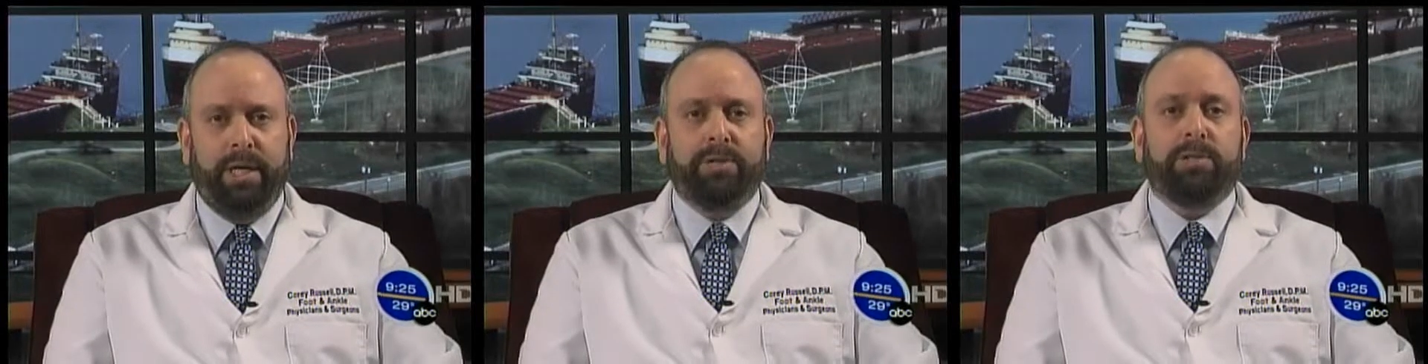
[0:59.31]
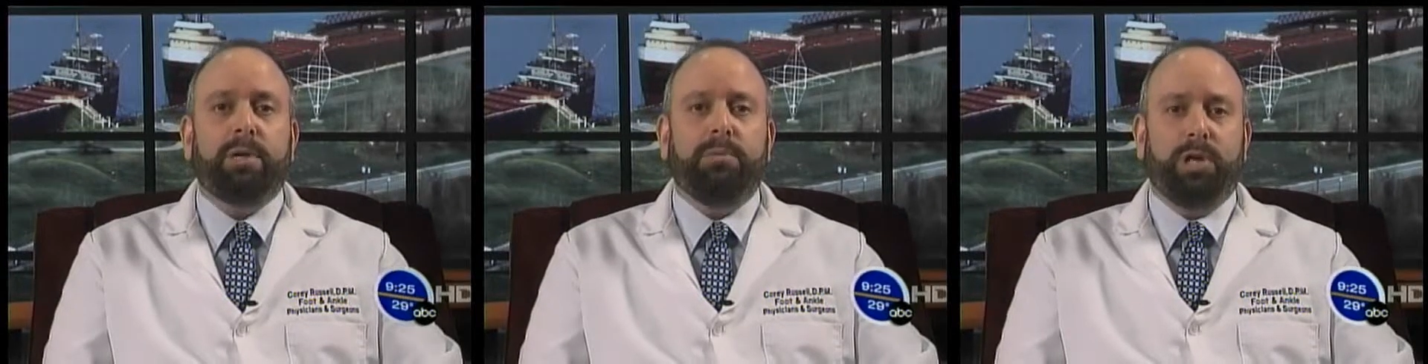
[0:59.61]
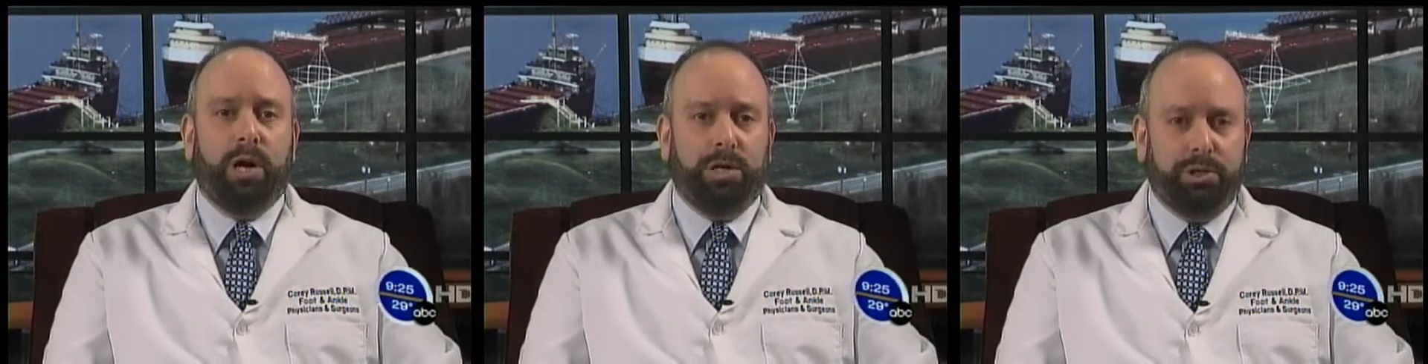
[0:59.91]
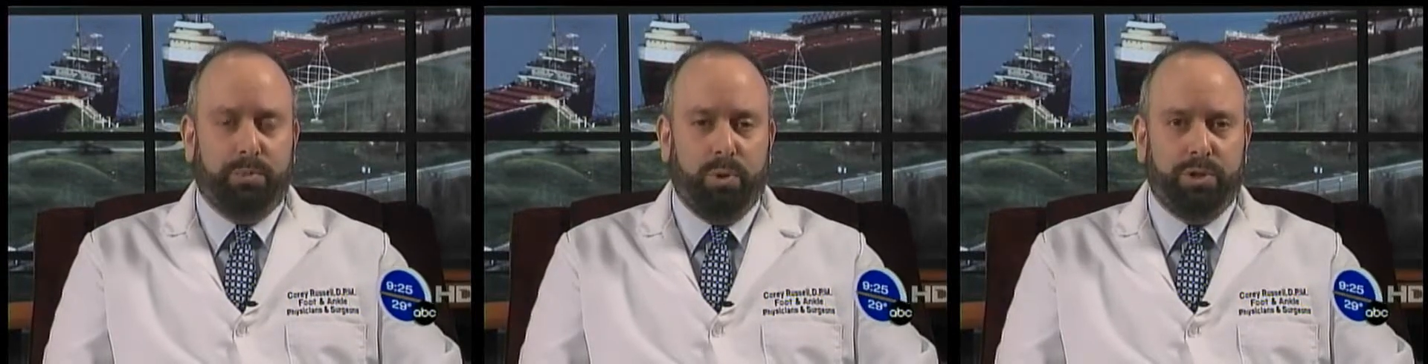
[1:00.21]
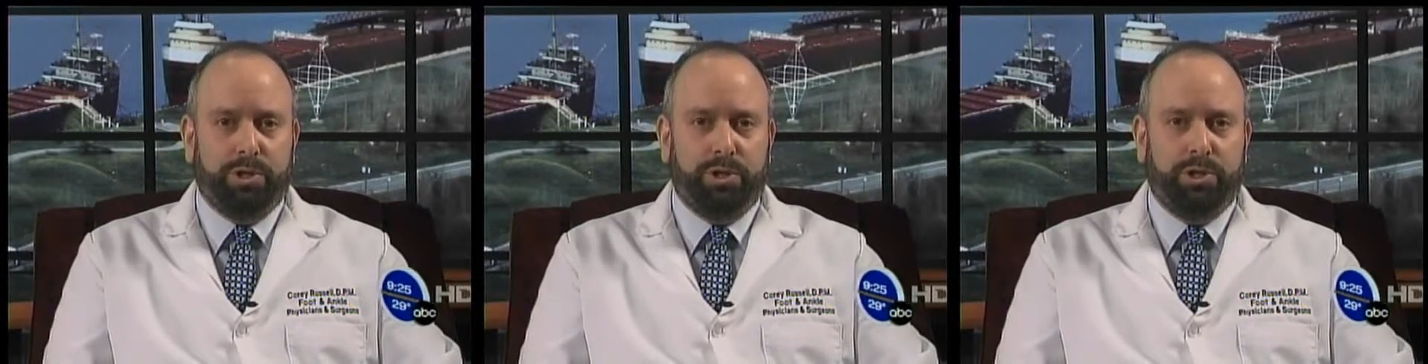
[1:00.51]
Sometimes arch
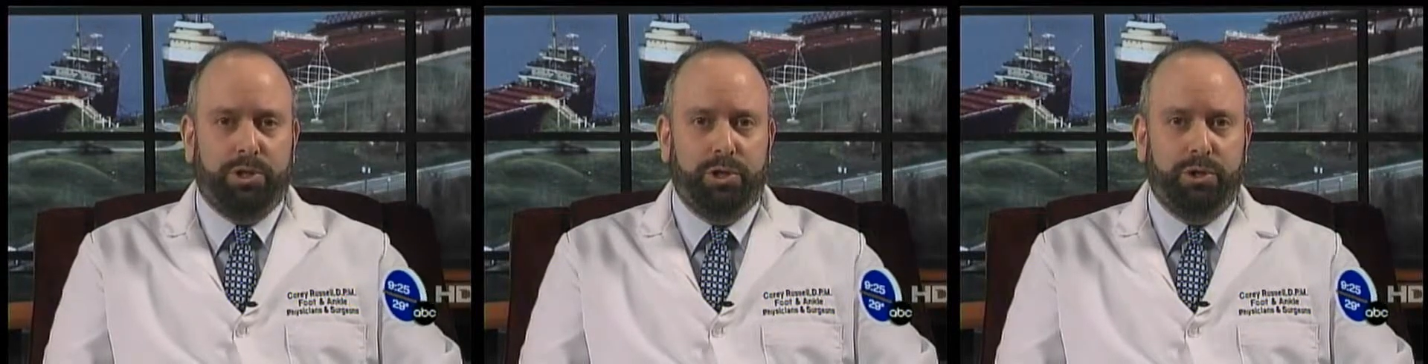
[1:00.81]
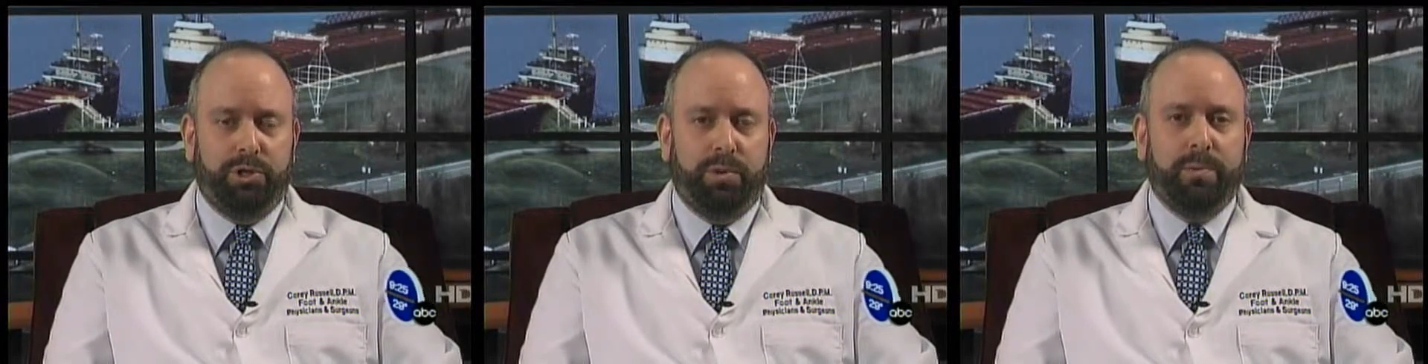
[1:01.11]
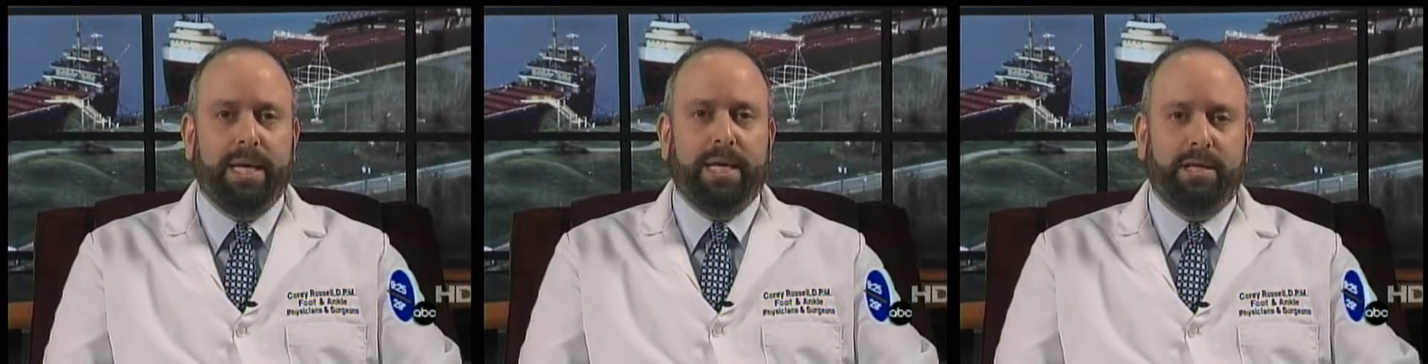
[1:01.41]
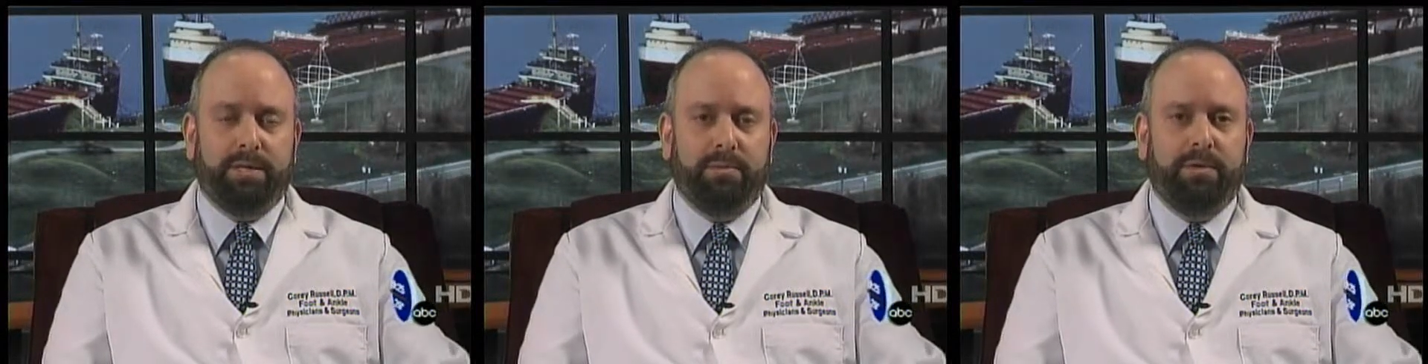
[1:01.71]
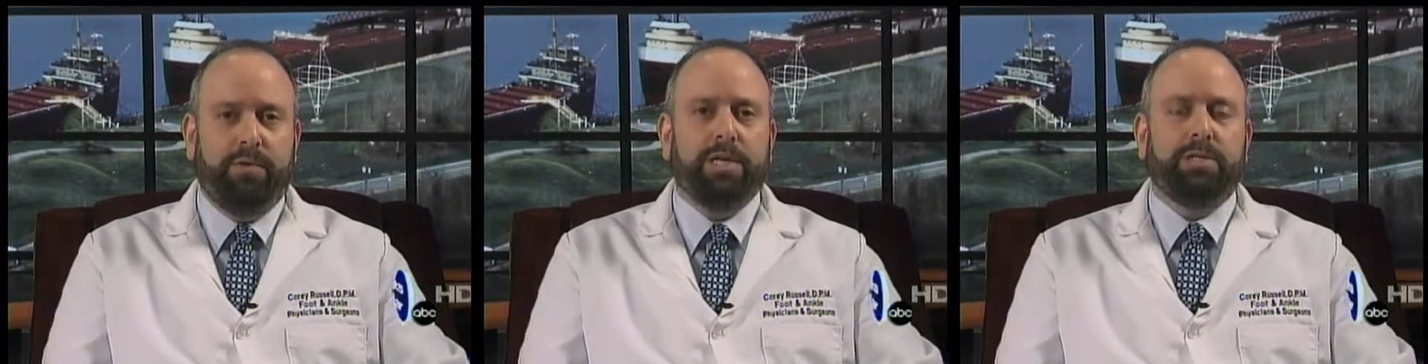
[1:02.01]
supports in the shoes, and we make custom
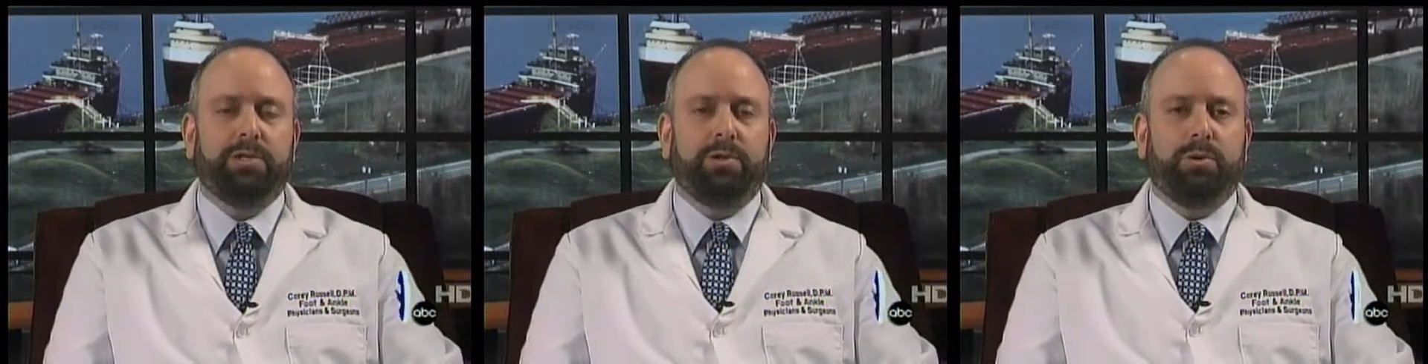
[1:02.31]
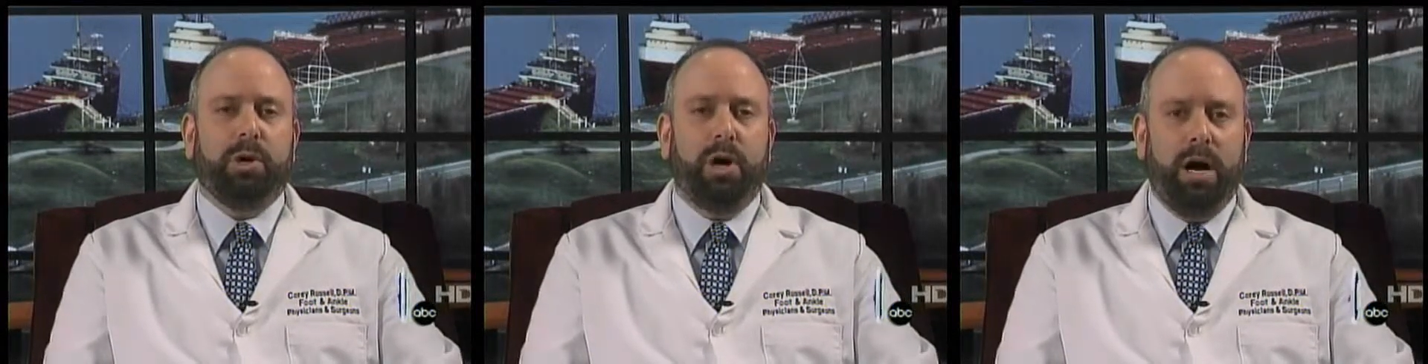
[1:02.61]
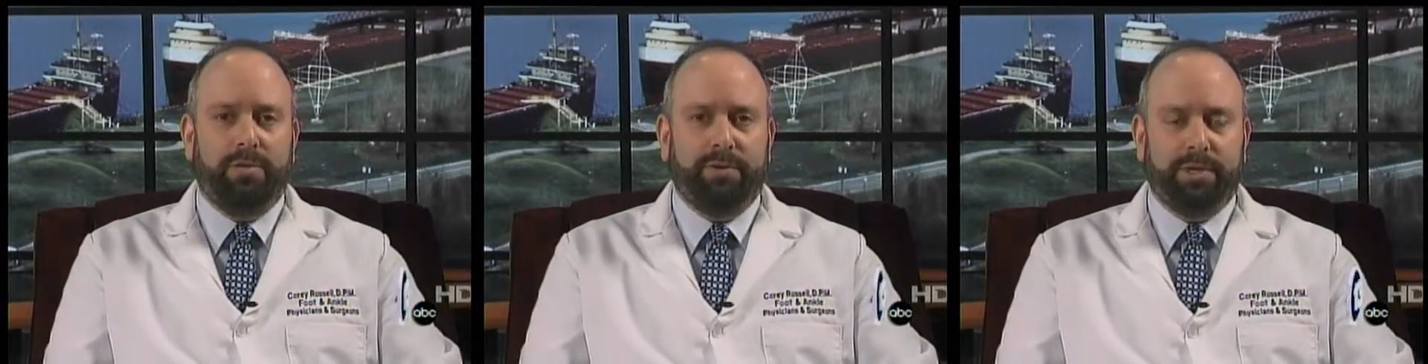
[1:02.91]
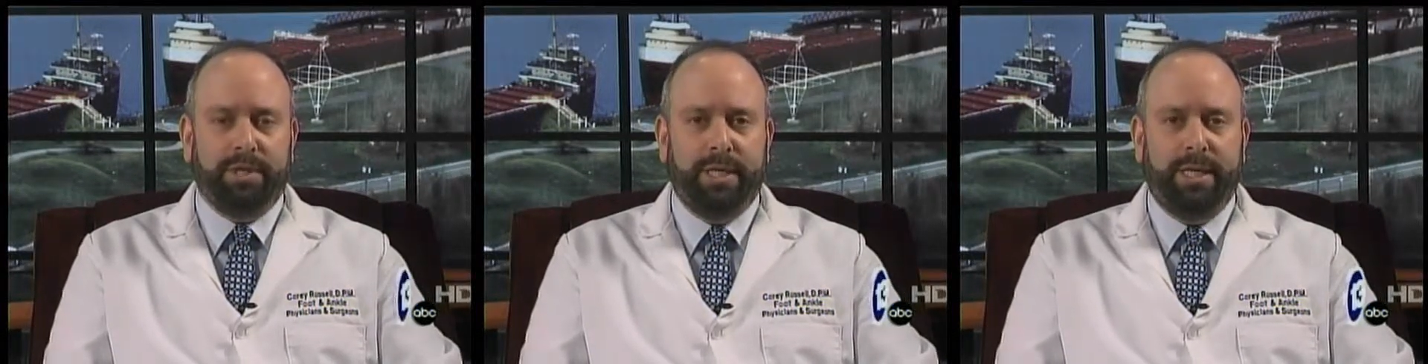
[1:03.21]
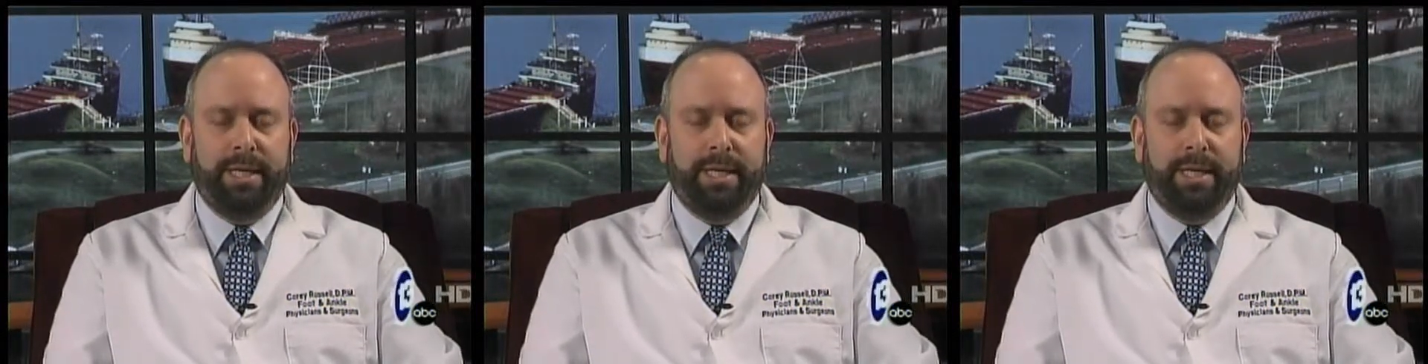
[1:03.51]
devices through our office.